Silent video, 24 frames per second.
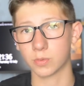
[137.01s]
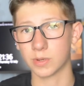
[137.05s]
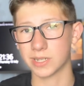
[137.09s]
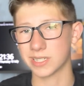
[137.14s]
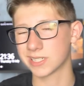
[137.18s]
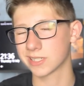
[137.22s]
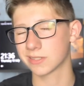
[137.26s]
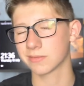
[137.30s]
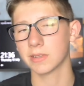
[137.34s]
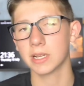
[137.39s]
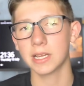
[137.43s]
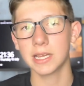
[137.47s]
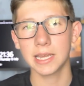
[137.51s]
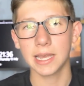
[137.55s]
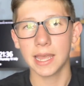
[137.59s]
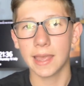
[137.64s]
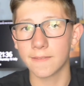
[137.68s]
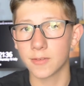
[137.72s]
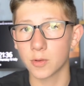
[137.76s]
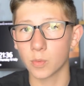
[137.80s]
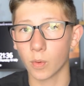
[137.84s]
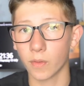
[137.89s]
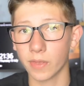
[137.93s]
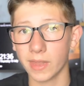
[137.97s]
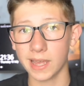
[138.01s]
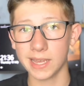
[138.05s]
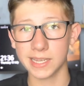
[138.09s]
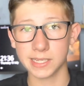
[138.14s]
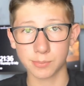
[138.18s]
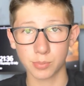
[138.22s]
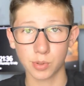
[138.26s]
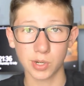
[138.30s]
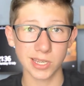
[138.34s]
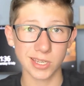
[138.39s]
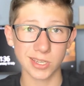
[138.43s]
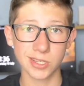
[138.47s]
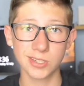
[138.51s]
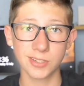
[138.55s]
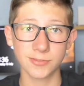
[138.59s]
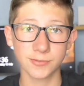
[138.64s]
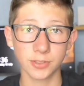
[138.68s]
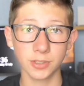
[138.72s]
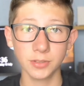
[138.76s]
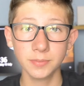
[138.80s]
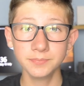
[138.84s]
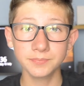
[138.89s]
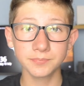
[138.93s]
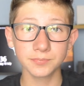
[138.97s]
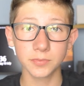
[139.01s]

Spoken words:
which if you want that is pretty useful.